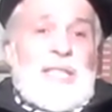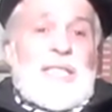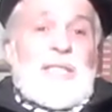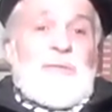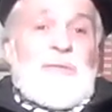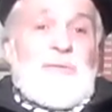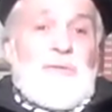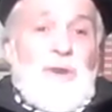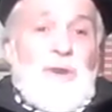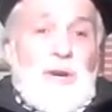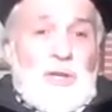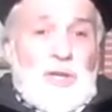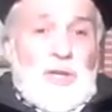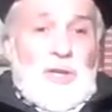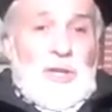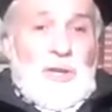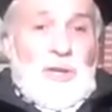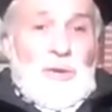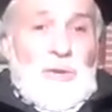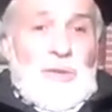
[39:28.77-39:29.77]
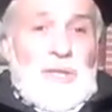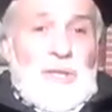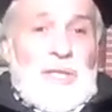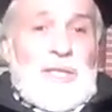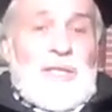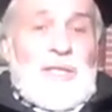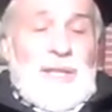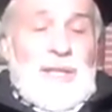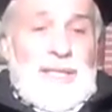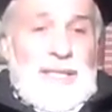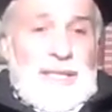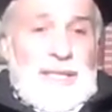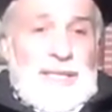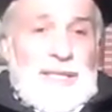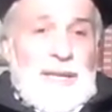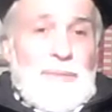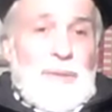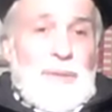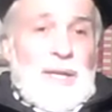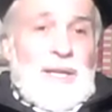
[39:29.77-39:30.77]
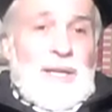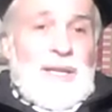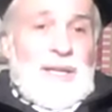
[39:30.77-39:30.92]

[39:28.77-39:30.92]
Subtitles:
is functional. It's not systemic.